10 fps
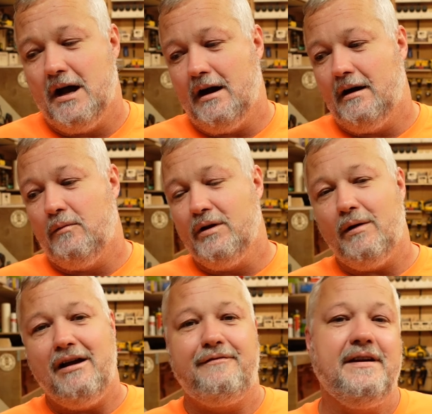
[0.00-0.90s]
Uh, we
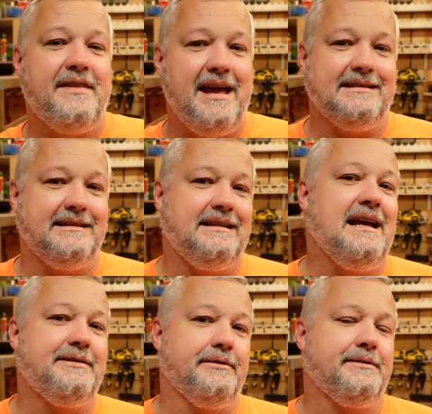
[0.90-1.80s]
don't have fifth axis
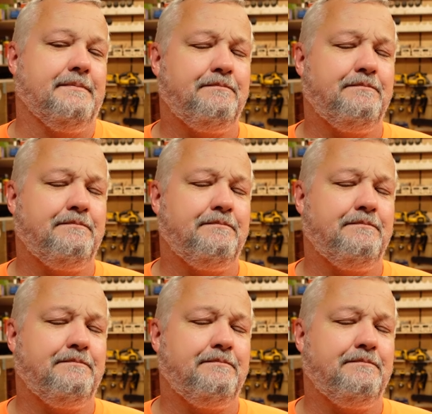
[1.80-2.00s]
lasers.